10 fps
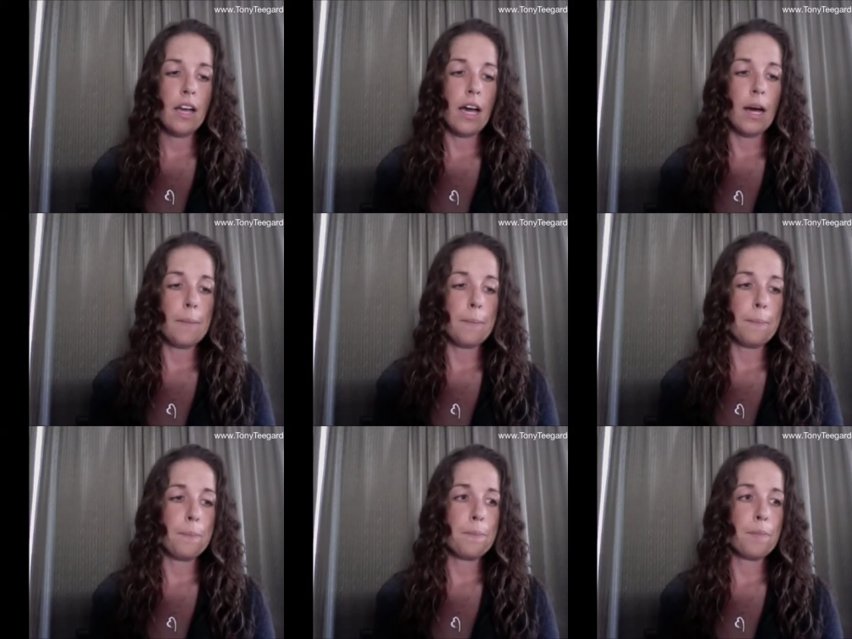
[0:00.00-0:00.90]

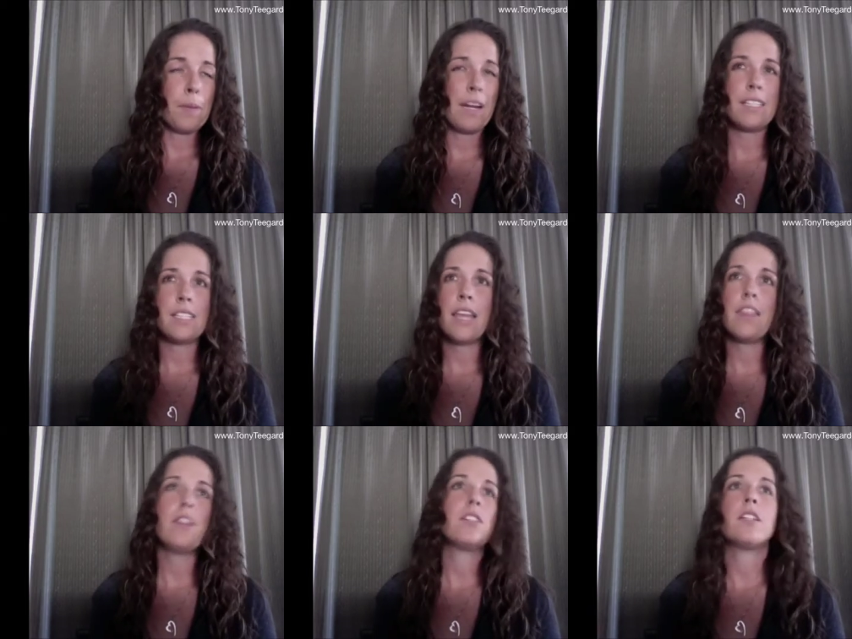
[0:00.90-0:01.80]
But I'd say
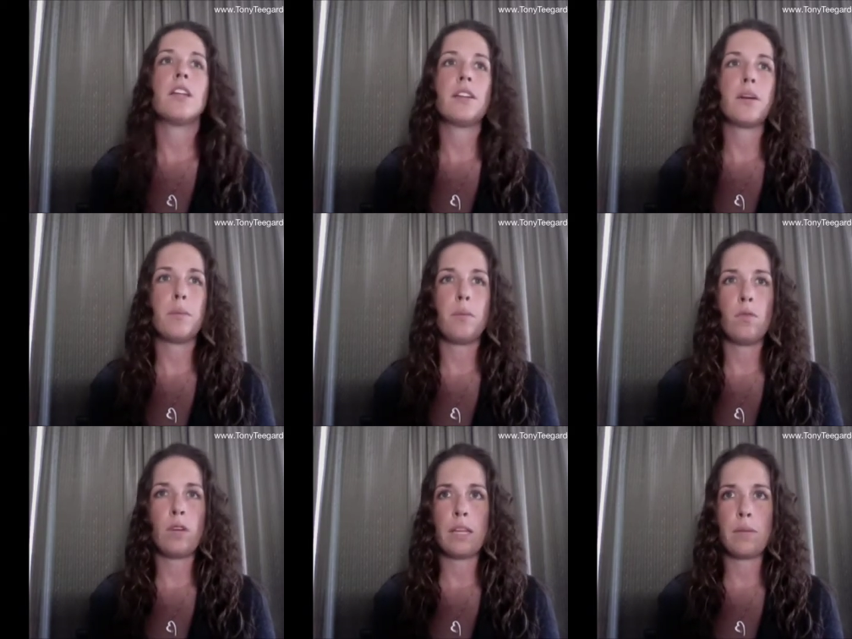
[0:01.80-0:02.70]
there's another
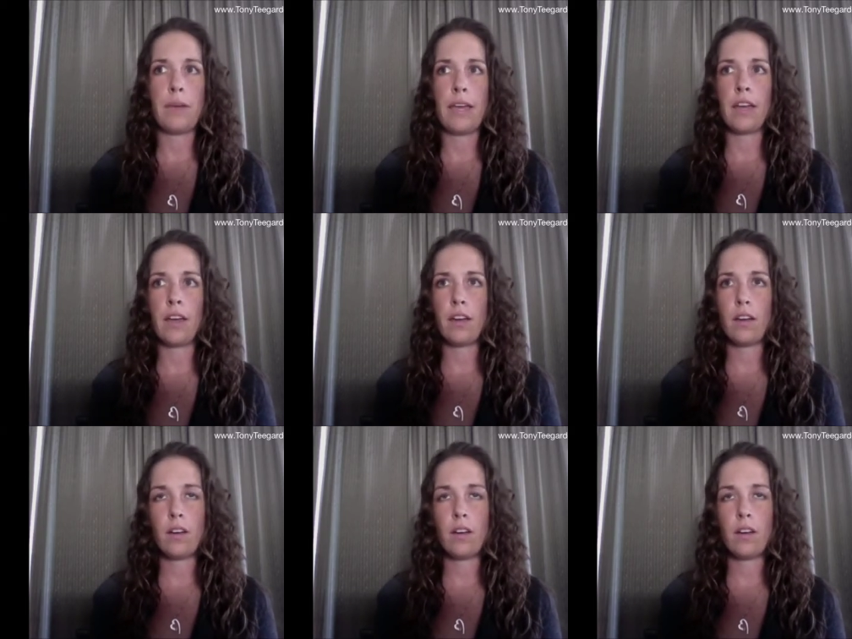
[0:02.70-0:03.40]
really big